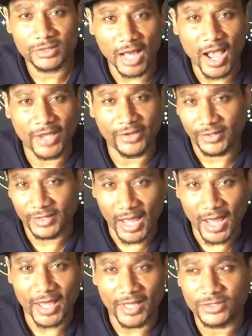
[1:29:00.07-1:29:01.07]
God, your
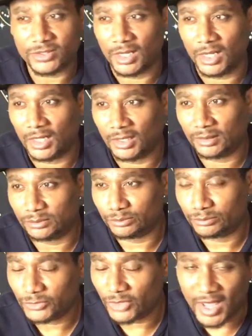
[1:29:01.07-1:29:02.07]
guides, um,
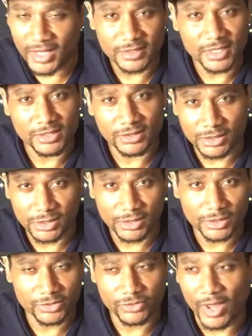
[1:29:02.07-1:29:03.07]
your
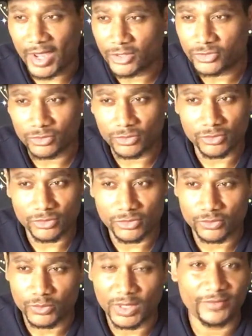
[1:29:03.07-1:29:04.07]
ancestors, your angels,
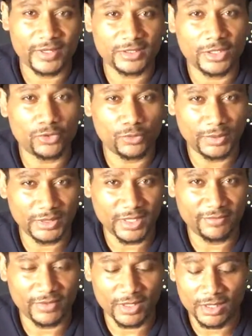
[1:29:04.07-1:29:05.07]
whatever it is that you
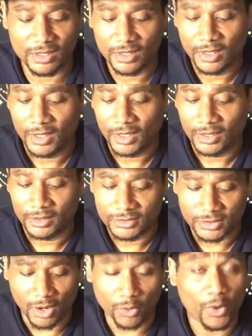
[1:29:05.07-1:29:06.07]
believe in,
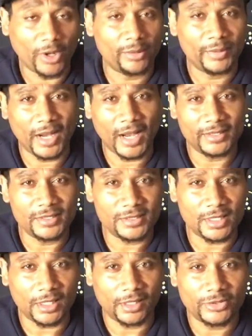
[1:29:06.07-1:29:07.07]
are working behind the
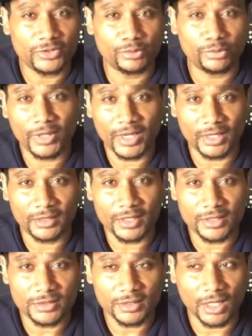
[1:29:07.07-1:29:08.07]
scenes to bring
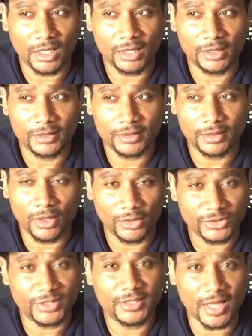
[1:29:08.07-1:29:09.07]
this uh,
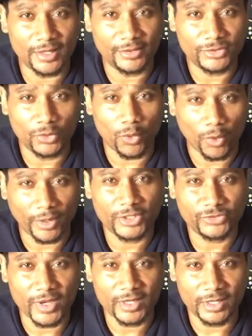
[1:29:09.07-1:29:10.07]
together, to
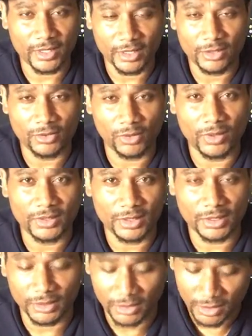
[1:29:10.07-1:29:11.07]
orchestrate it, you know, in
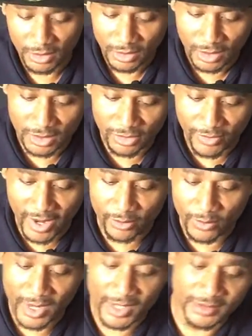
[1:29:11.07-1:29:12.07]
the in the right
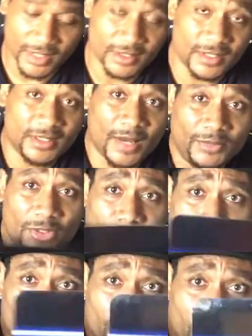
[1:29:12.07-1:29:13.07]
way. It says, accept the
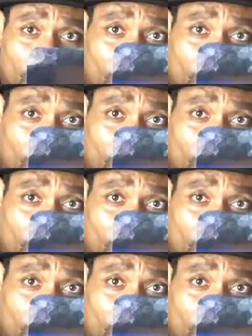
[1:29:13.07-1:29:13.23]
truth.